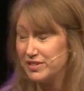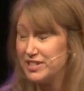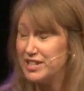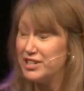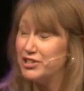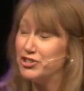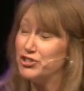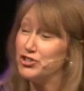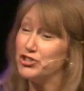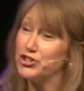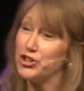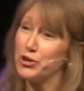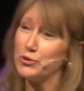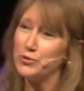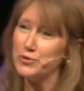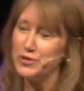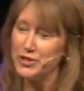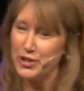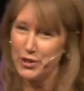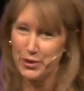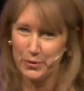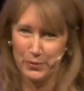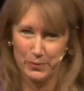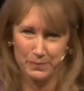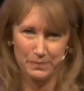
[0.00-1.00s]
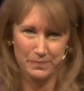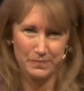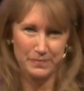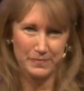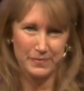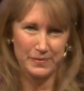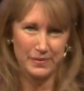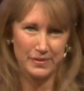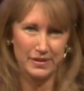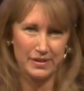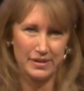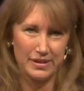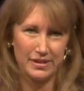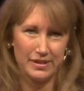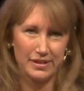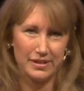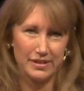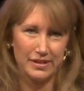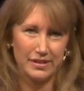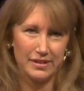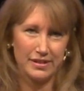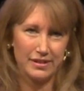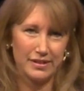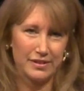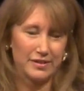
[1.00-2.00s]
He chose you
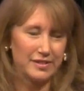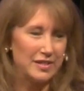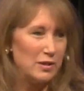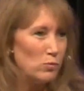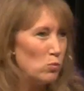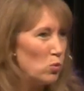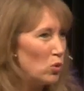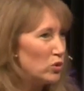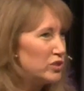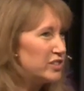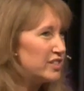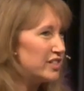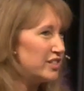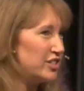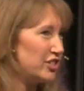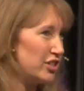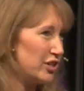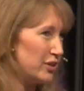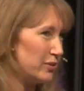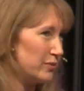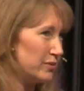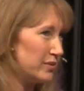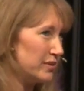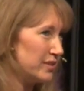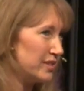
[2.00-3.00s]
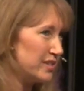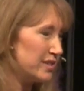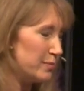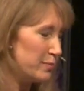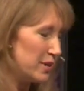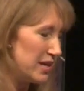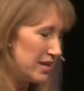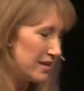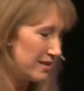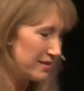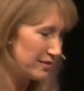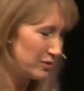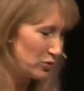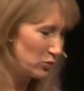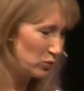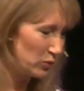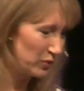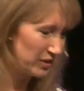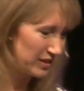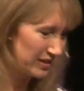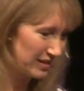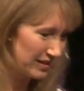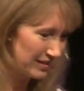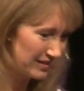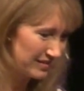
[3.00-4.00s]
because he wanted you to be his
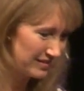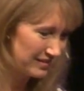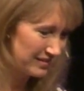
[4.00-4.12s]
daughter.